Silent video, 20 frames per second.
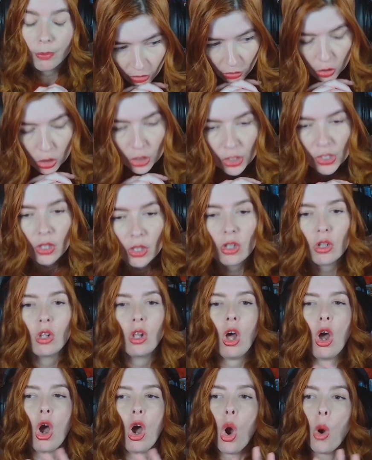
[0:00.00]
there's a
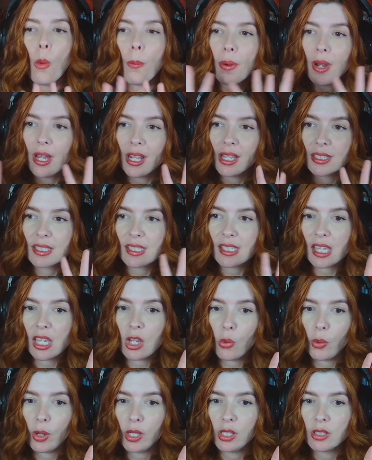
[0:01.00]
little opening
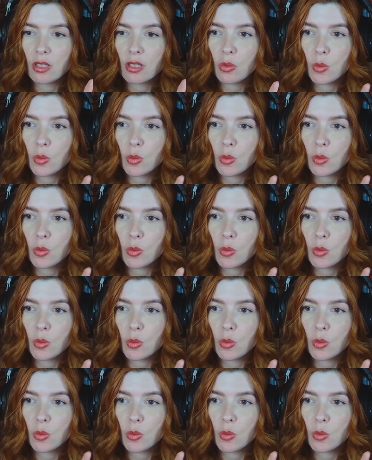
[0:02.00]
sequence,